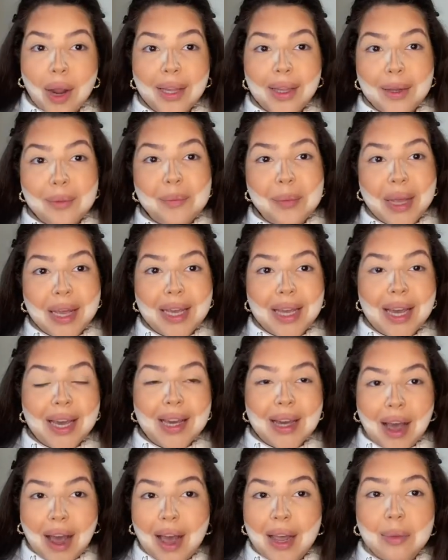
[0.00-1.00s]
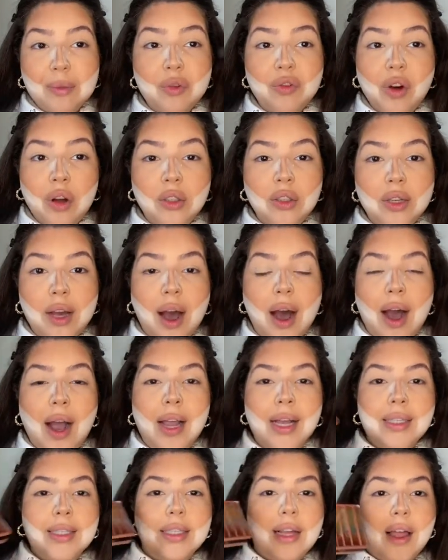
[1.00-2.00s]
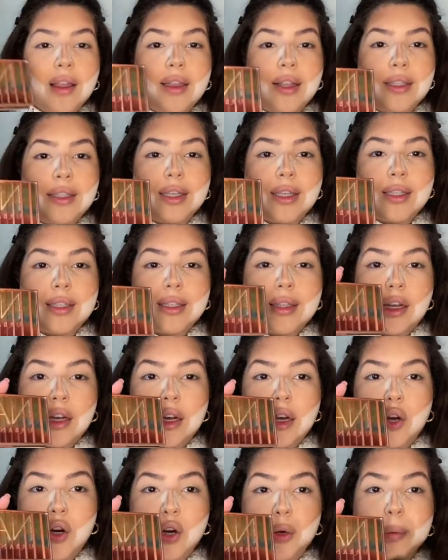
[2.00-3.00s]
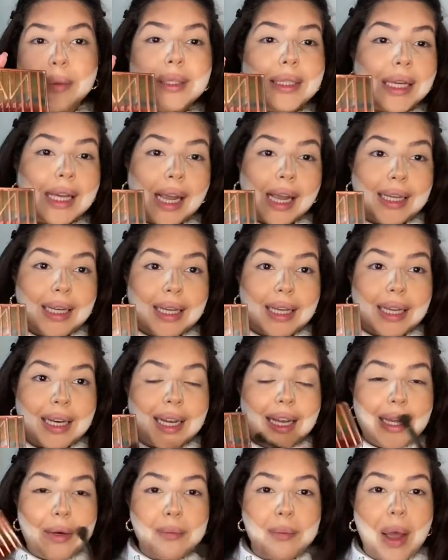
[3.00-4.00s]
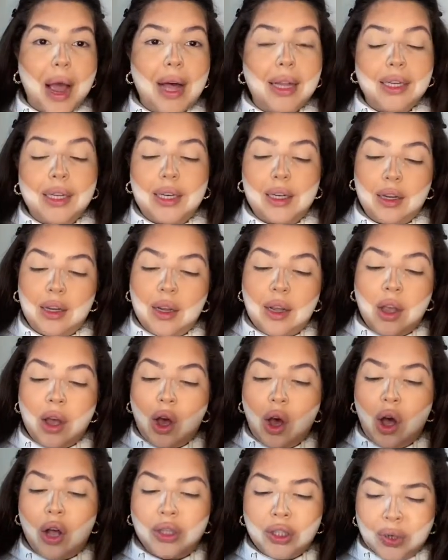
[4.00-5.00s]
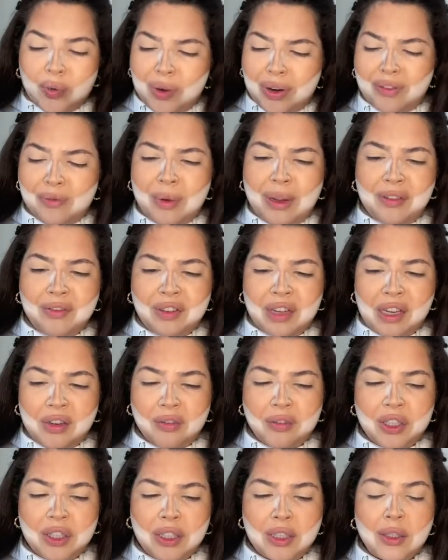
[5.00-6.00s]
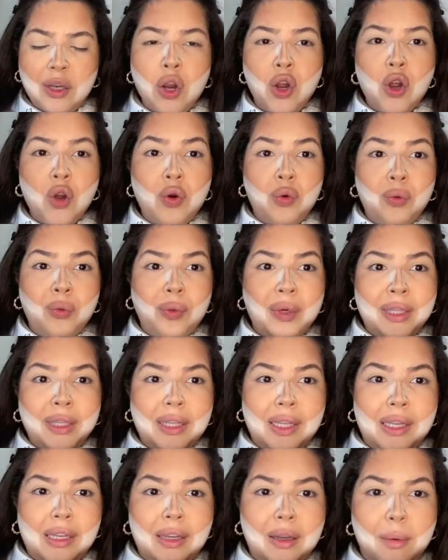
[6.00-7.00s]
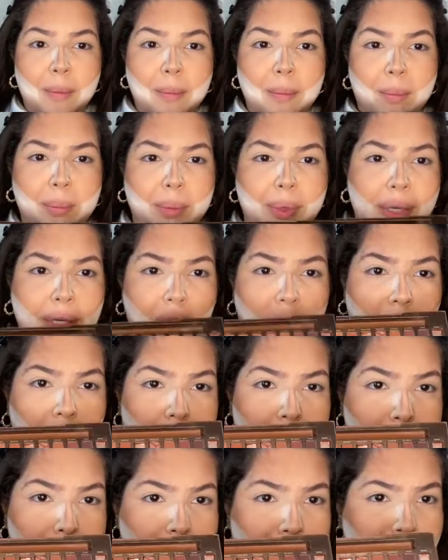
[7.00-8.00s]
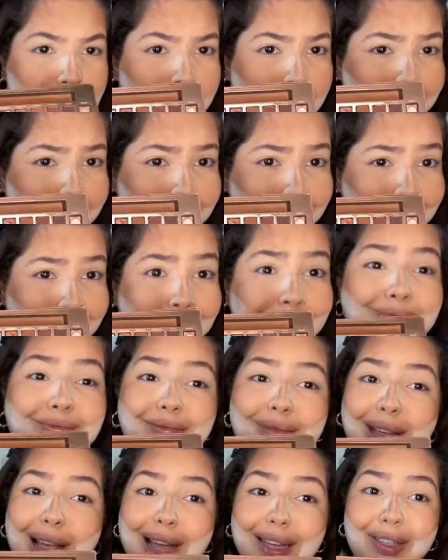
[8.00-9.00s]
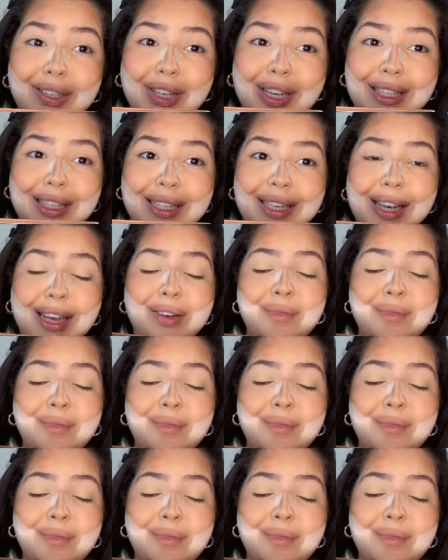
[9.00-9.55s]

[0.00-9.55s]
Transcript: I'm baking, I move on to eyes. This is the Urban Decay Naked Heat palette. Also one of my favorites, really beat up, as you can see.